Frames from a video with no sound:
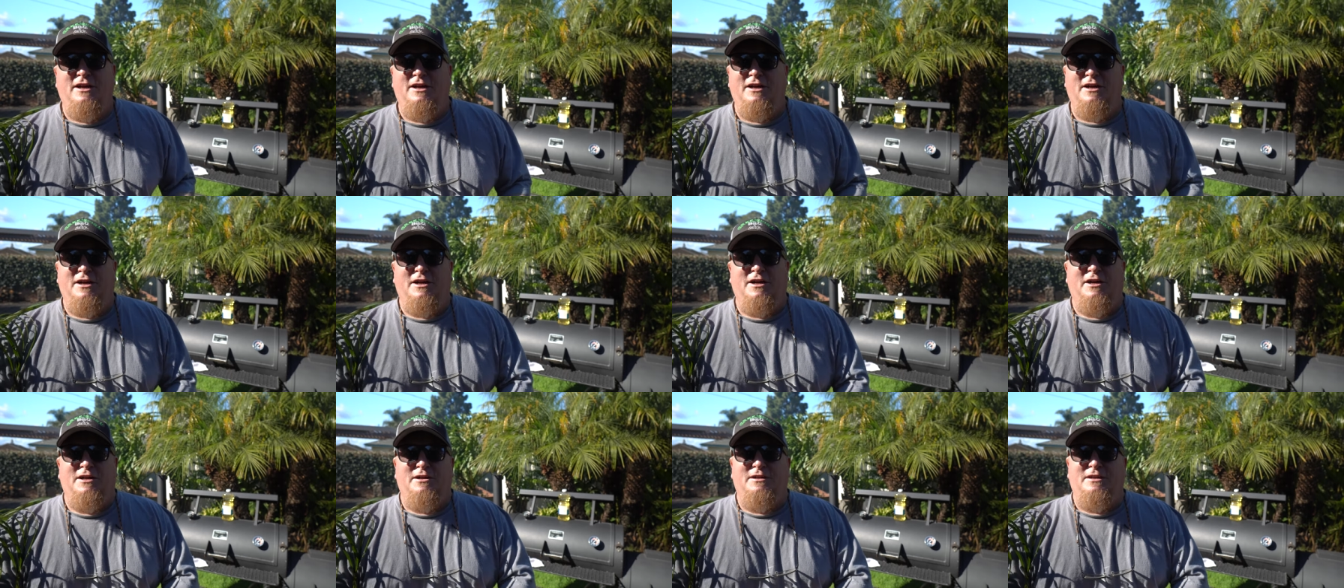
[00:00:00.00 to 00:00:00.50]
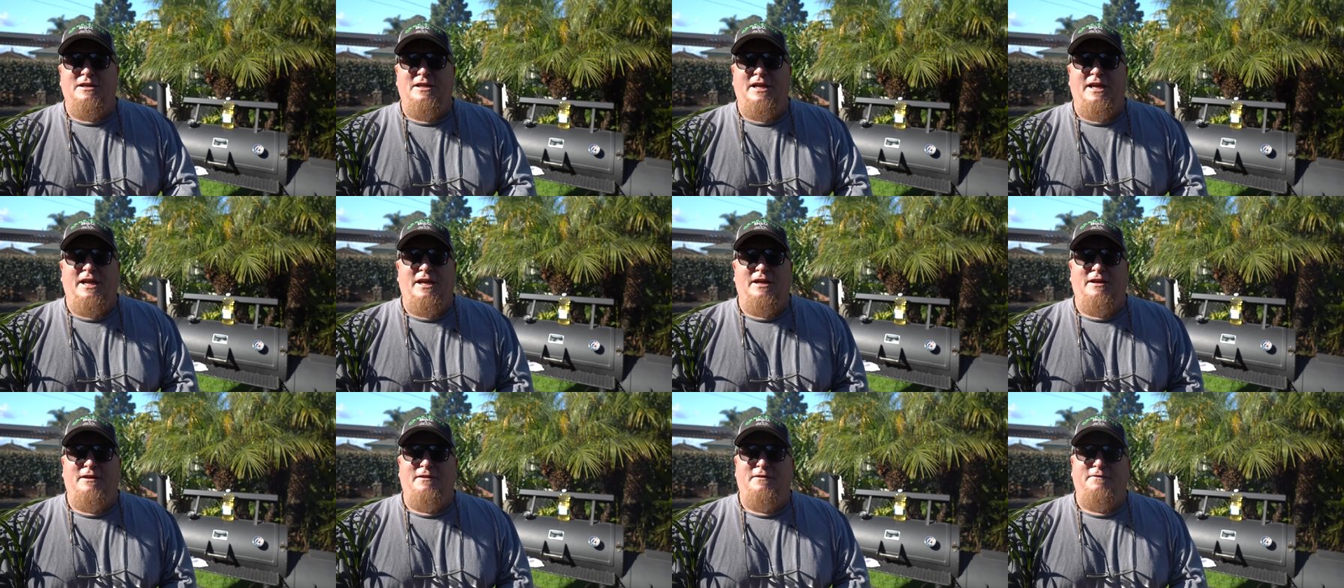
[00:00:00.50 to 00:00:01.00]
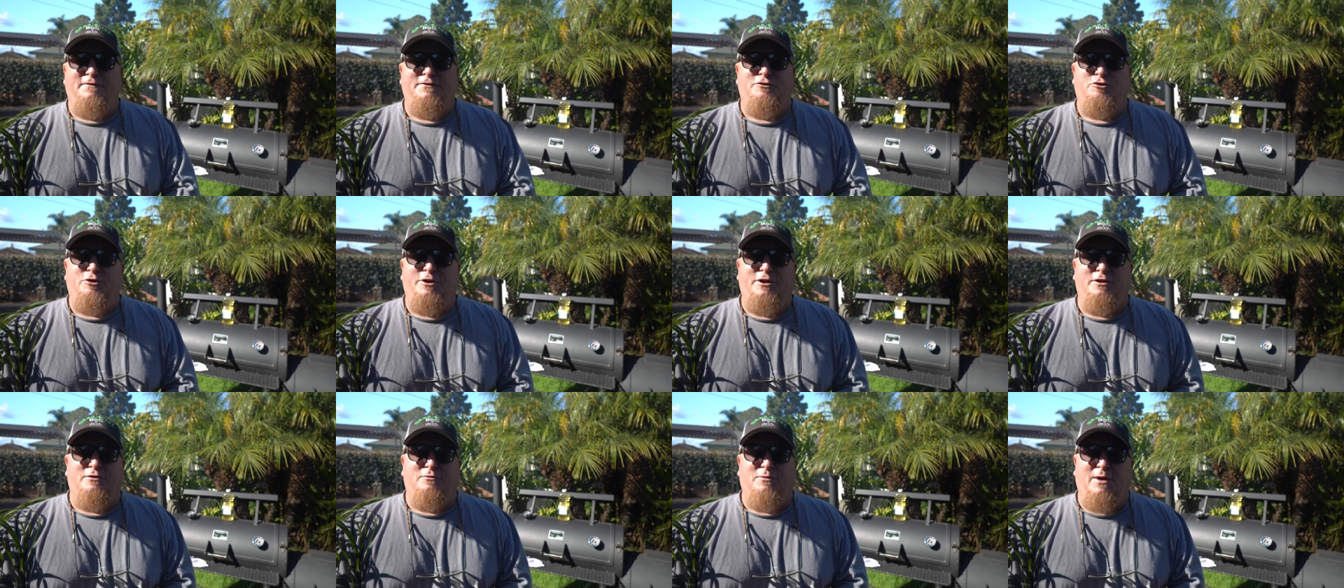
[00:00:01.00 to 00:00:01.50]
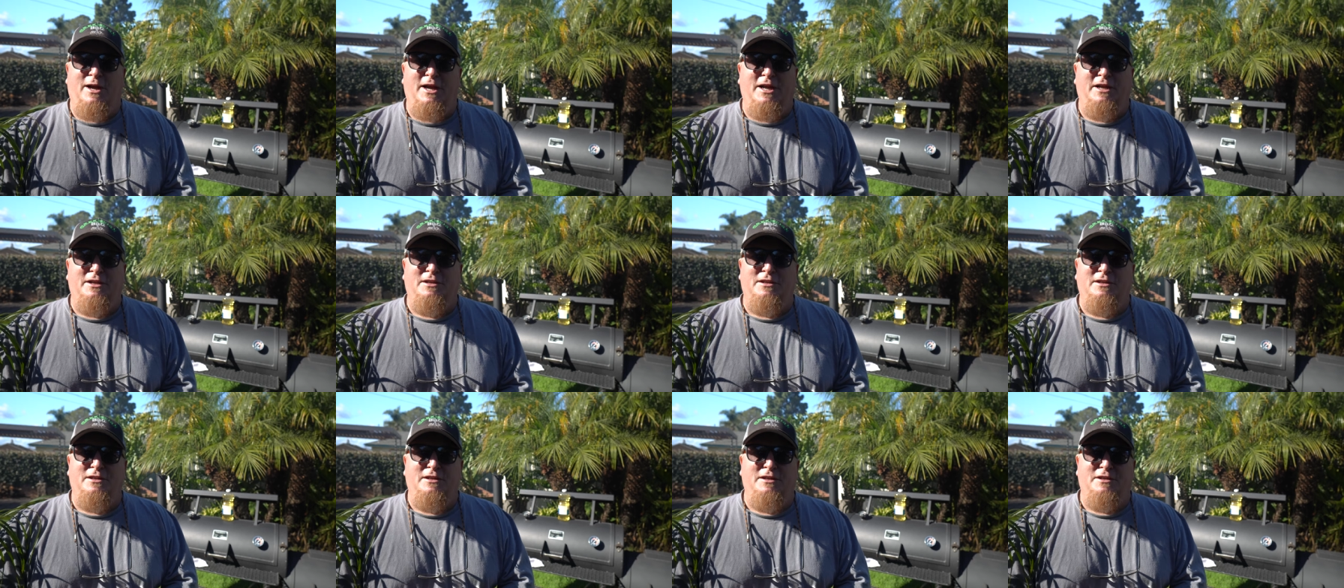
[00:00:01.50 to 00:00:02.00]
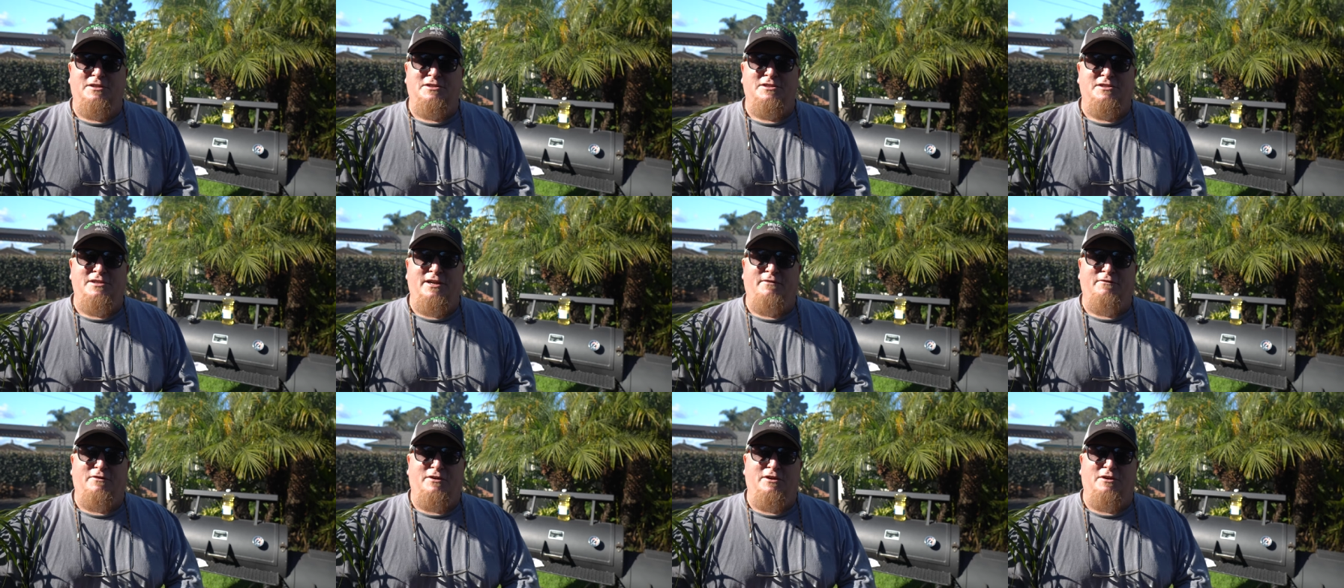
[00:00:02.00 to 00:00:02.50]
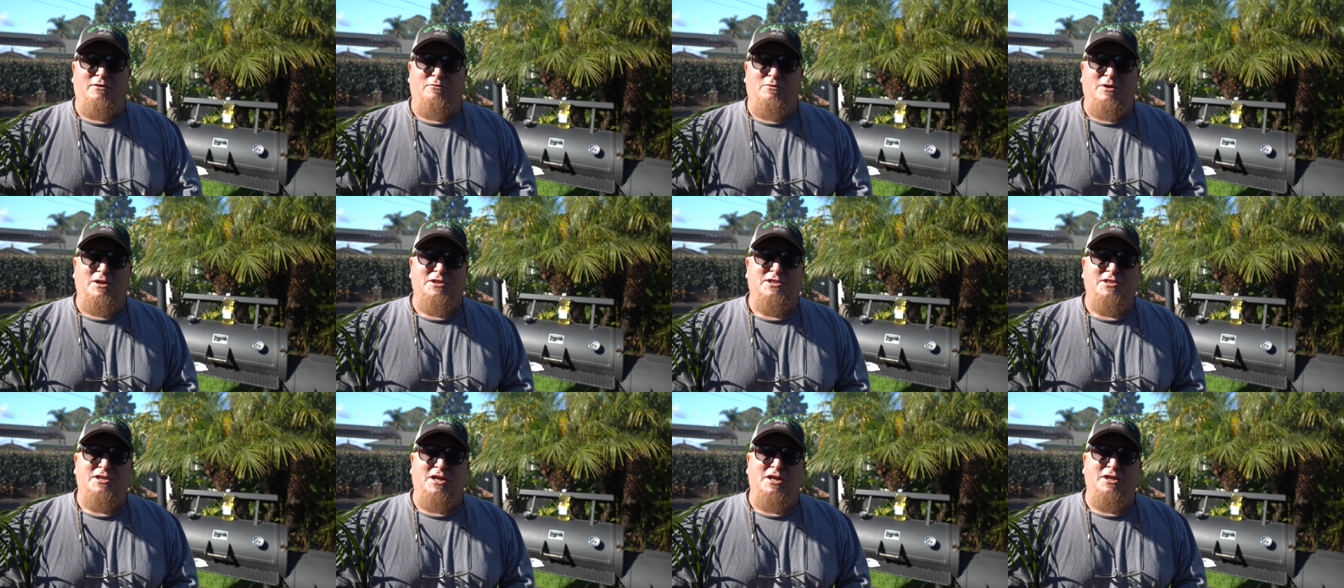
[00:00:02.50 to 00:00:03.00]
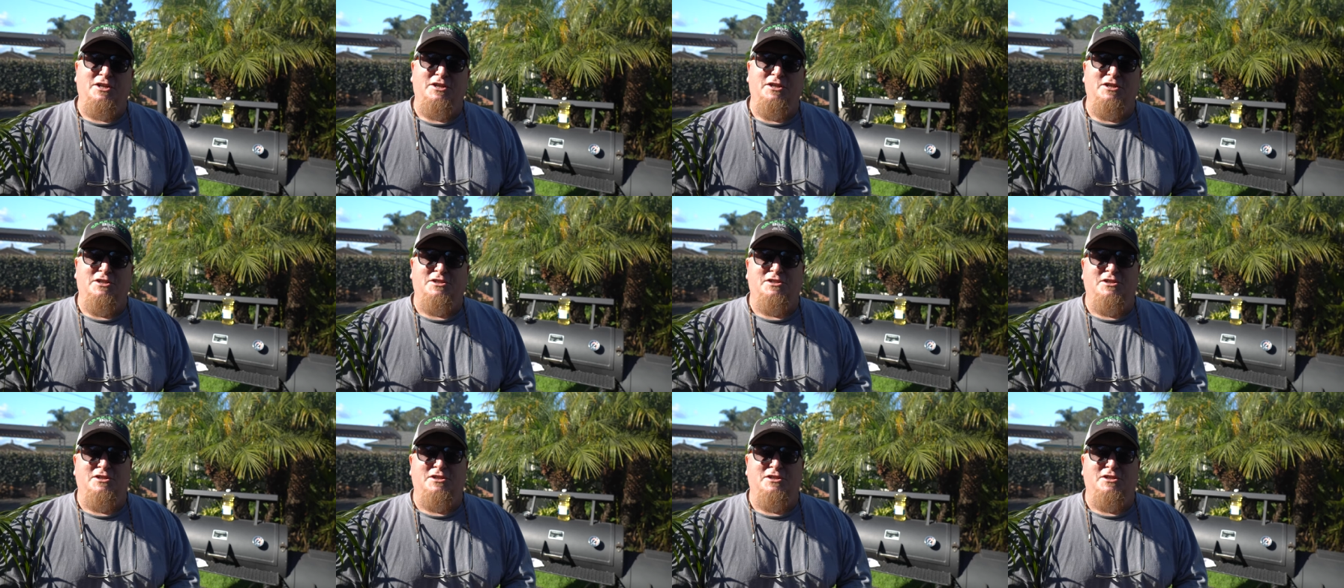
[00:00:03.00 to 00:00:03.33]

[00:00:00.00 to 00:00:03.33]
Uh, and if treated right, it's never going to rust on you.